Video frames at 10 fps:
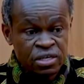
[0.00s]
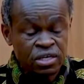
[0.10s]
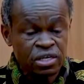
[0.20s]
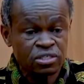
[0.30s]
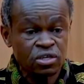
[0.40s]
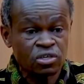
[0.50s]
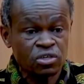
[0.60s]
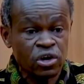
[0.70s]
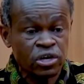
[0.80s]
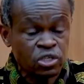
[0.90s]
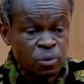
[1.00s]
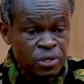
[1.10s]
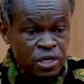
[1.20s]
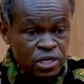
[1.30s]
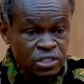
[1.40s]
It is not going to
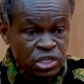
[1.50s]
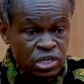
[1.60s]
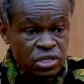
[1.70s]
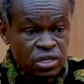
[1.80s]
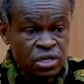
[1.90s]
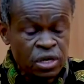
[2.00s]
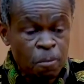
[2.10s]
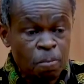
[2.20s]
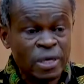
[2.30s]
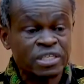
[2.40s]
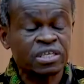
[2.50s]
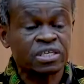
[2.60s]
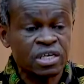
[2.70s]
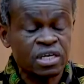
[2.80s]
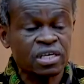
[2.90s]
be easy, but
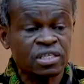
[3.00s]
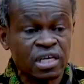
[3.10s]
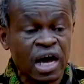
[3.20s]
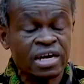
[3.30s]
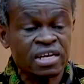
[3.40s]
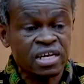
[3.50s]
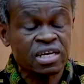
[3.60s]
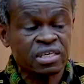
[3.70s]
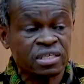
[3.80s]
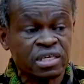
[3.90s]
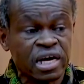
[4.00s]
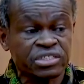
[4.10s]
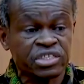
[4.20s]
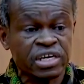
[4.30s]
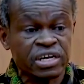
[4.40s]
it is an
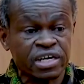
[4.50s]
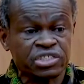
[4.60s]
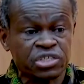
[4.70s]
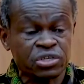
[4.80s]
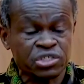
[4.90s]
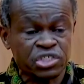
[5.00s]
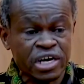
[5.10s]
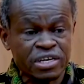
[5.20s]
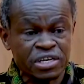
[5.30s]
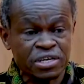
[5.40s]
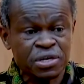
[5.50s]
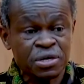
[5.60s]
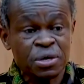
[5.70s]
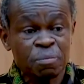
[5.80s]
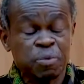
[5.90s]
intergenerational journey.
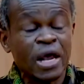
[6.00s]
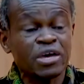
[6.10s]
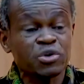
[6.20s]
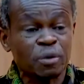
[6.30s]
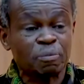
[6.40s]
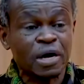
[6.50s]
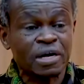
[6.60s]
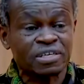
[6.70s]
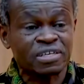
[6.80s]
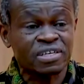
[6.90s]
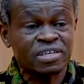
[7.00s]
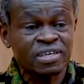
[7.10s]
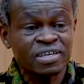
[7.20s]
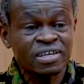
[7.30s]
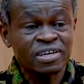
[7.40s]
Play your part,
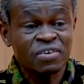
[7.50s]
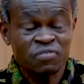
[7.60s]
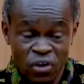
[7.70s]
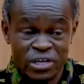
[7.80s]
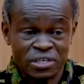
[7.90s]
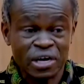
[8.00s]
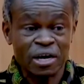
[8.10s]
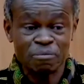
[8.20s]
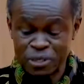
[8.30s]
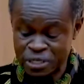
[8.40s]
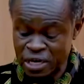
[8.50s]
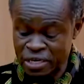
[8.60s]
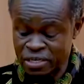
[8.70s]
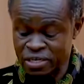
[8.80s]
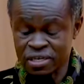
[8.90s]
for it can be
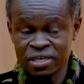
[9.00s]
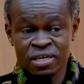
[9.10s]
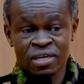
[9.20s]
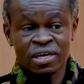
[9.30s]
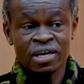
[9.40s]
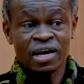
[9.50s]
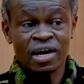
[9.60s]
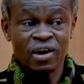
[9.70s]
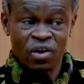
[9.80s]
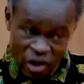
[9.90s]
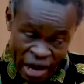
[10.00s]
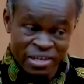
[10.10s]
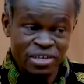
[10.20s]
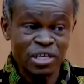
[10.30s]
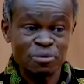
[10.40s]
done,
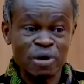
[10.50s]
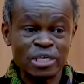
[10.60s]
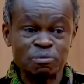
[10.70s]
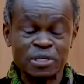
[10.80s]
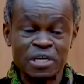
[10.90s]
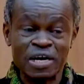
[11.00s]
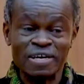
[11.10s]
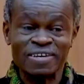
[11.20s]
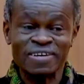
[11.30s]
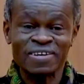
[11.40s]
and it must be done.